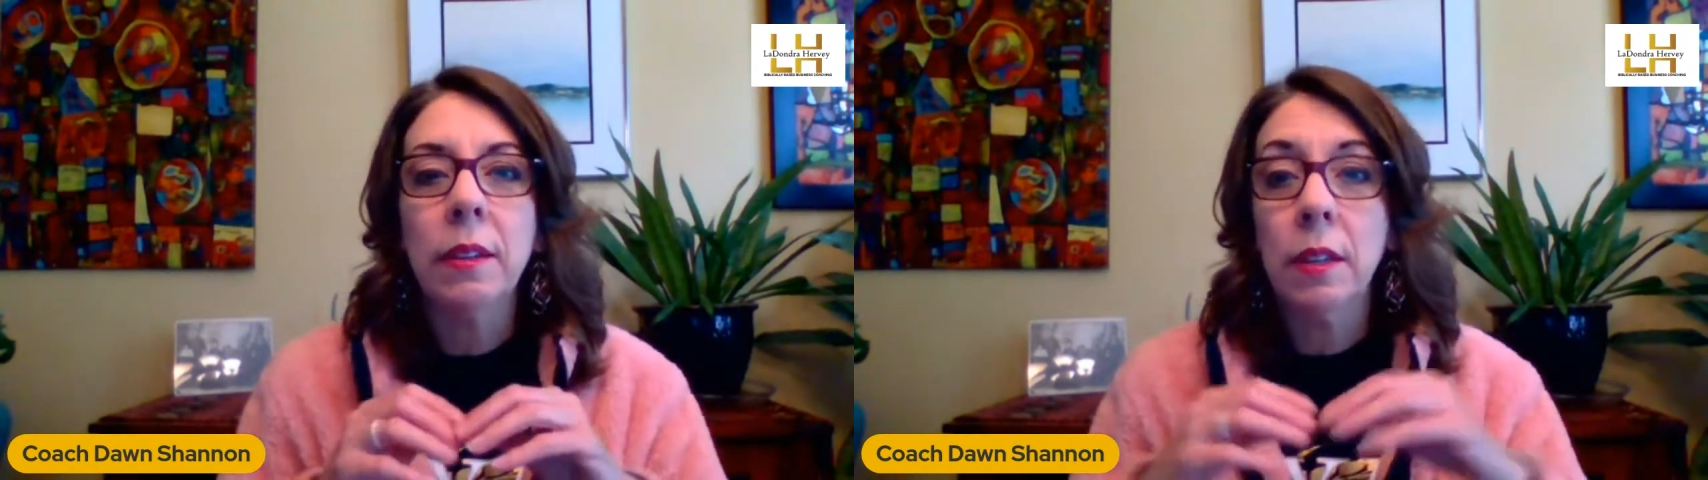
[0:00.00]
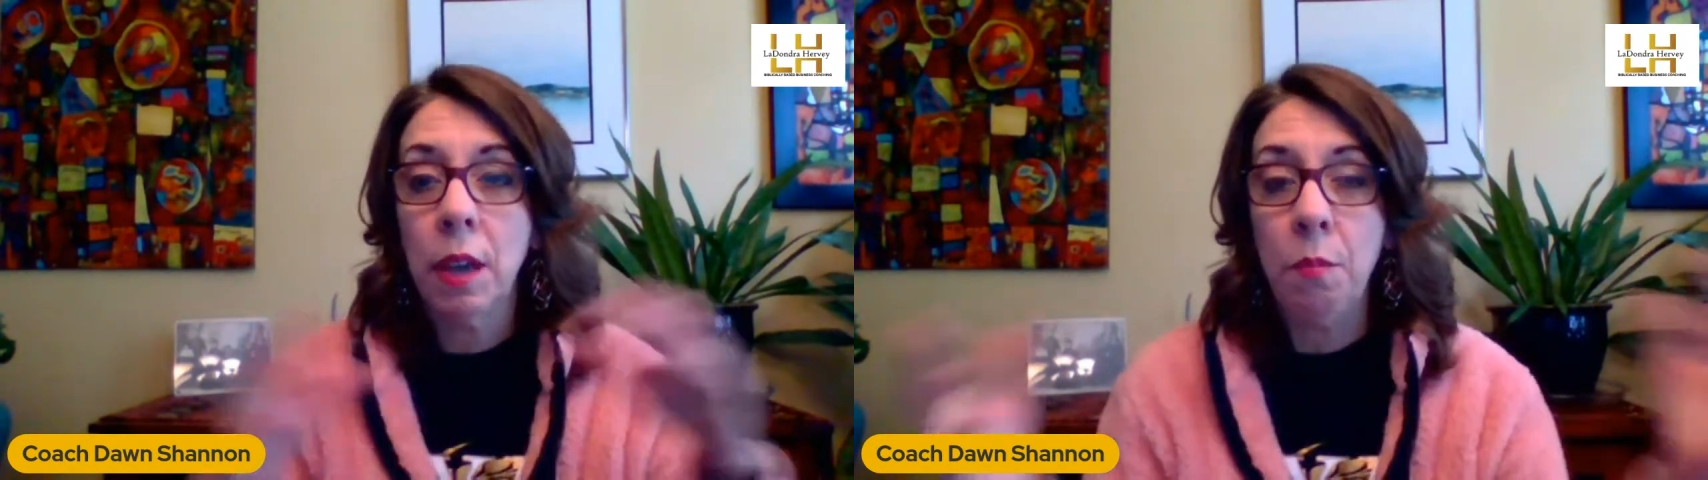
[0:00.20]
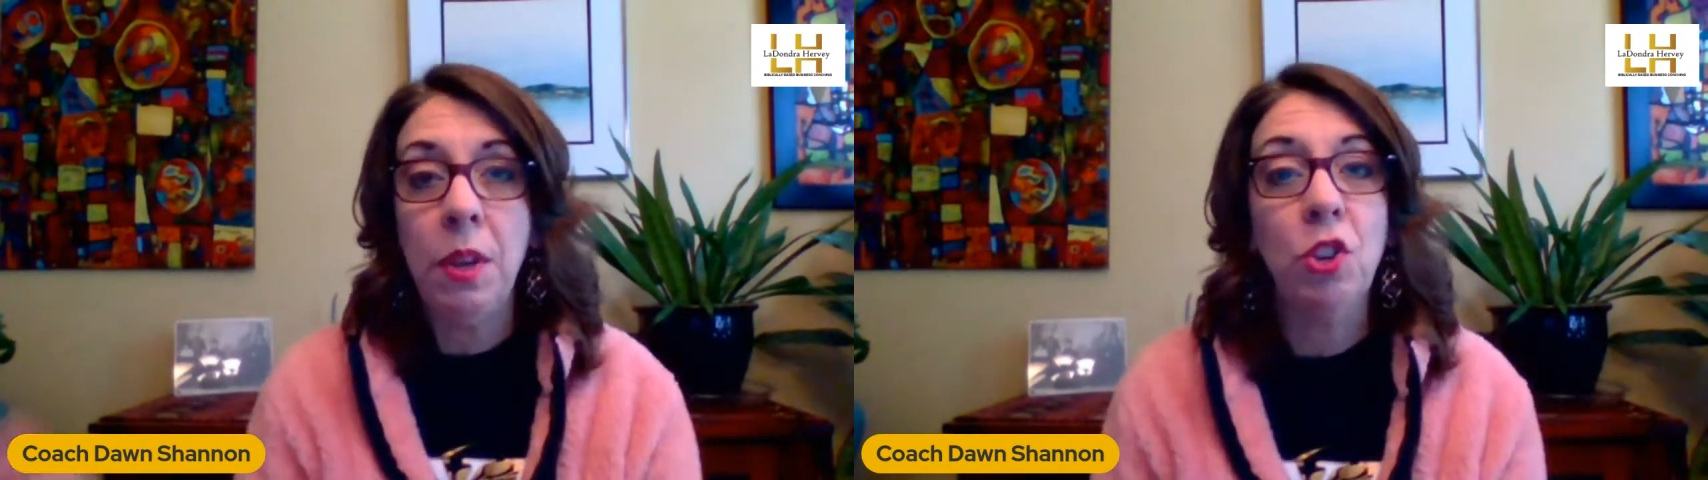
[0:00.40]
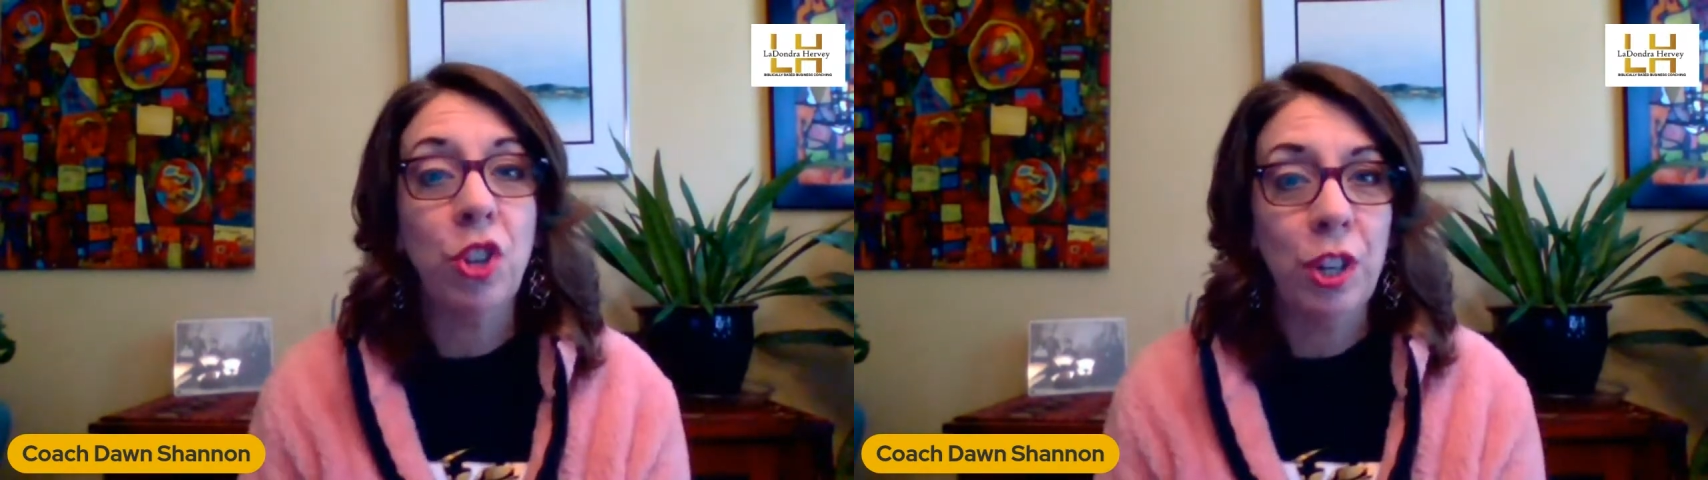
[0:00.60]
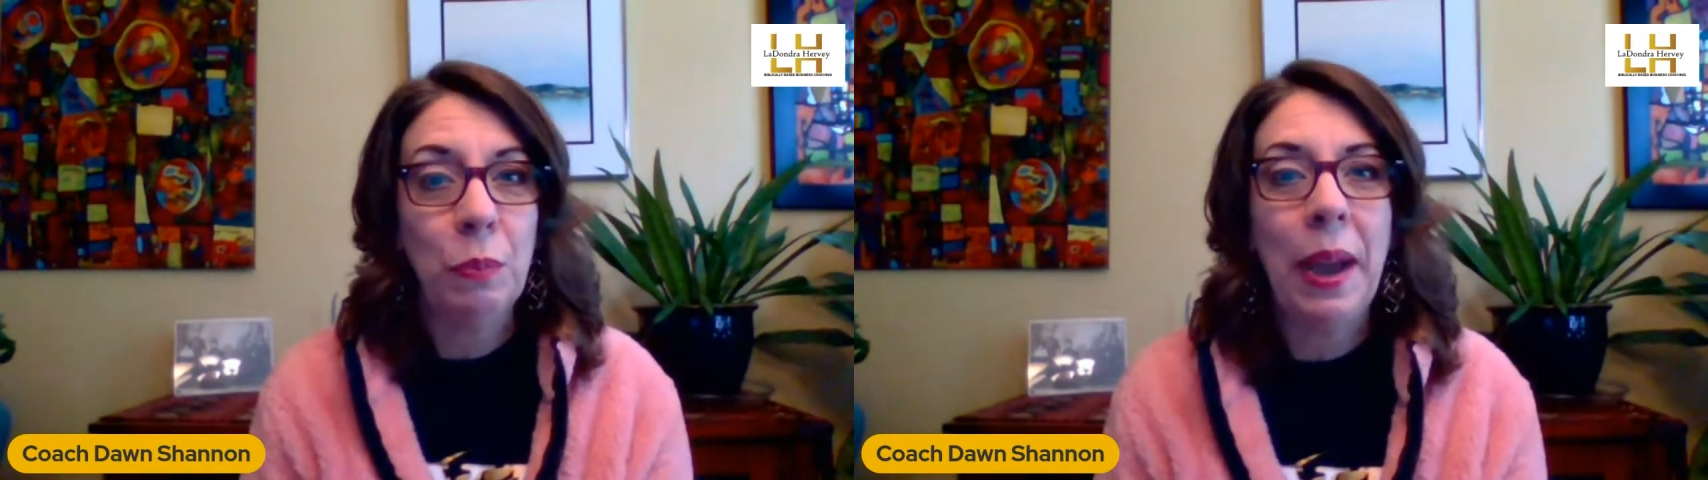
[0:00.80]

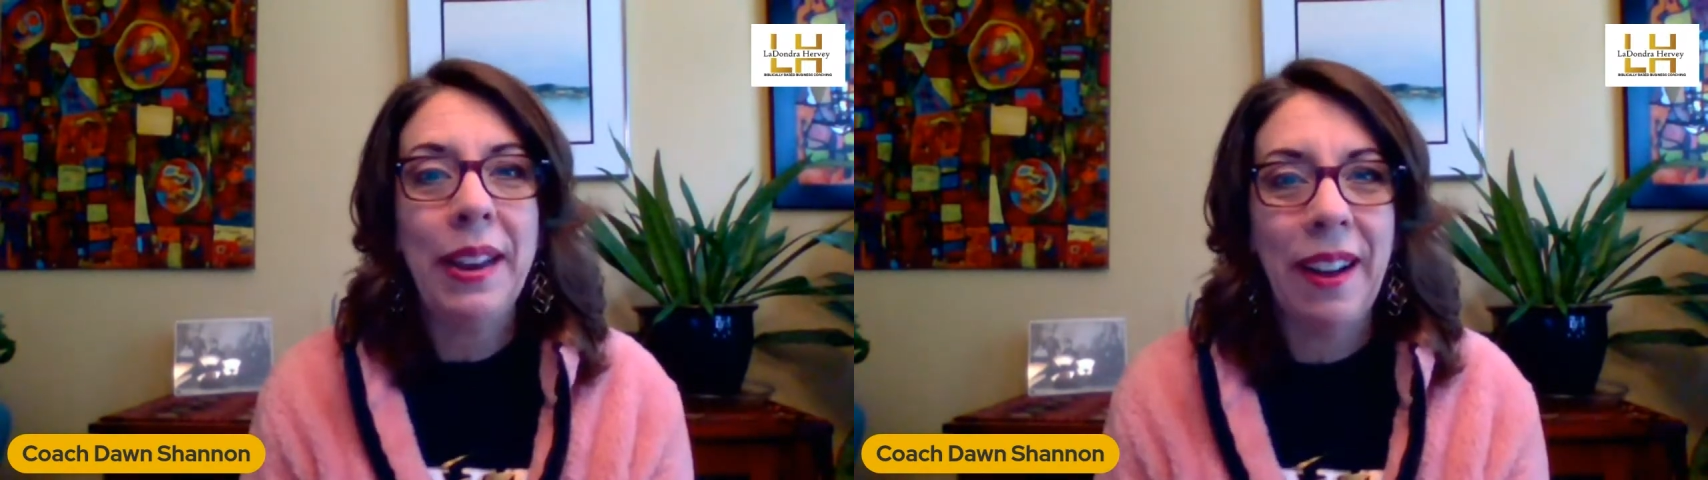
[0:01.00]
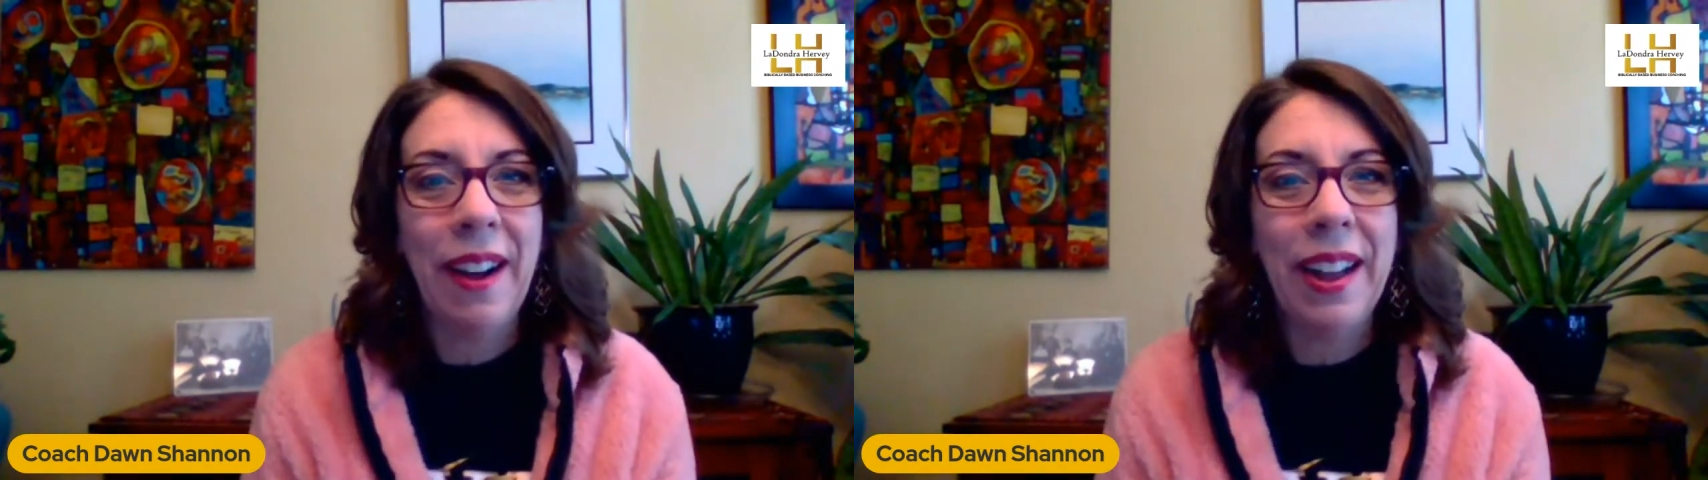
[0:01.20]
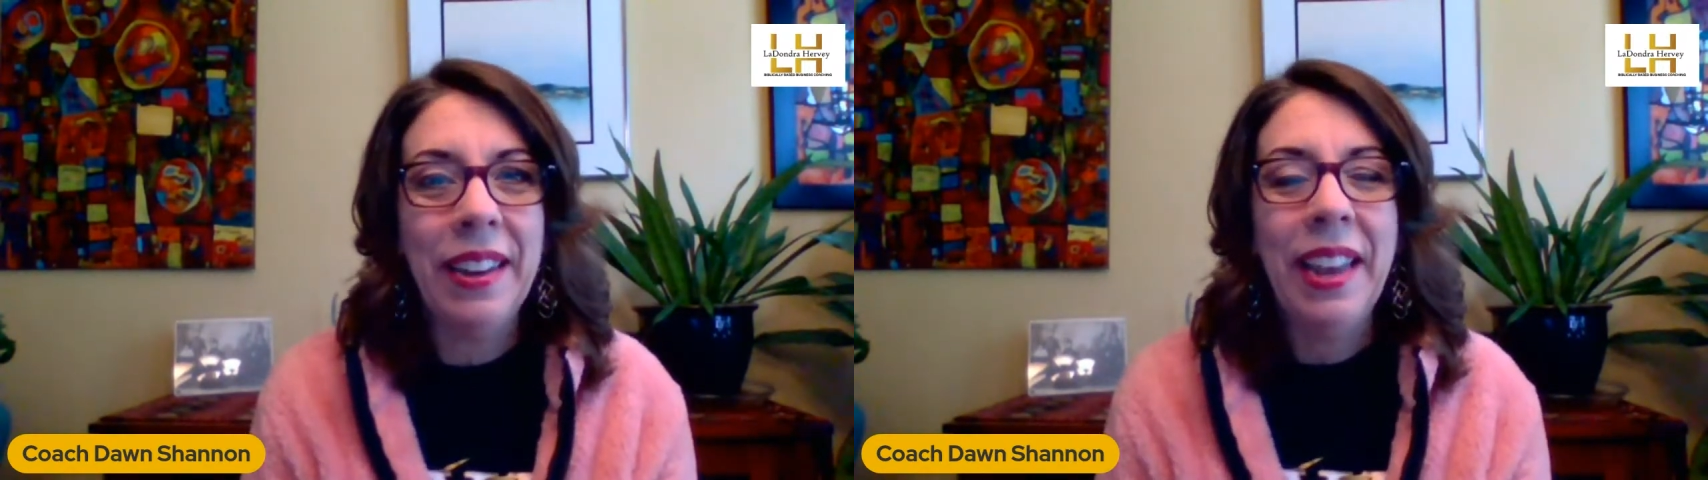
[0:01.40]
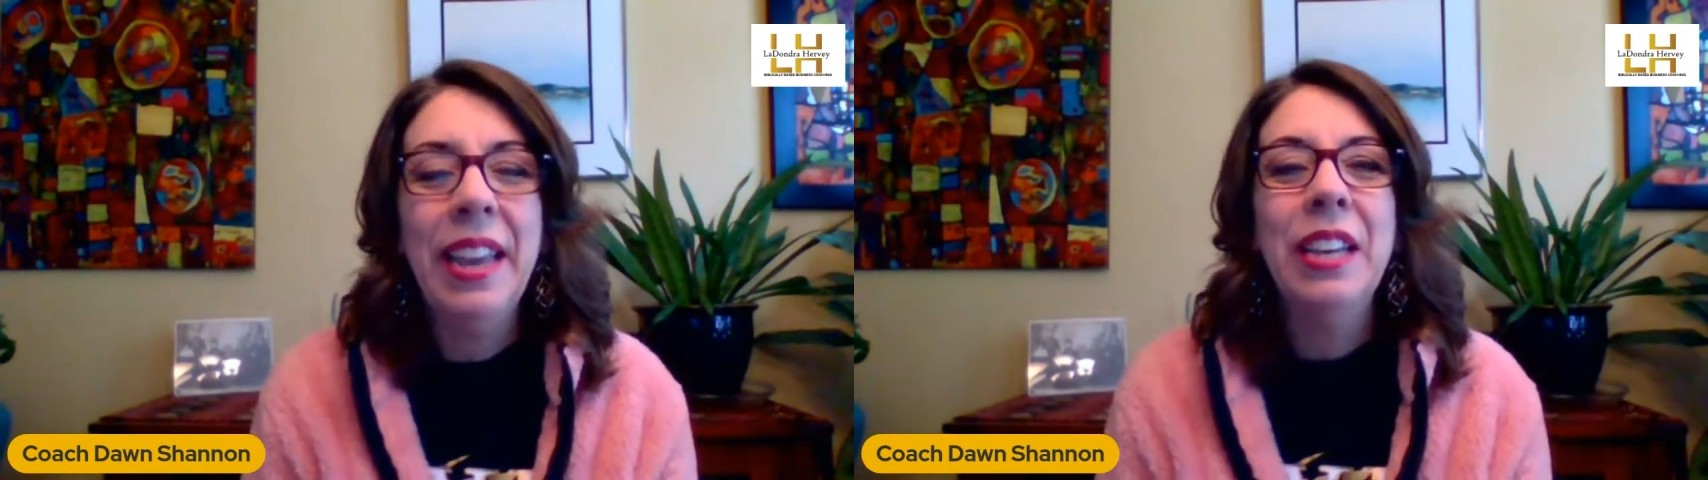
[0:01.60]
commissioned by God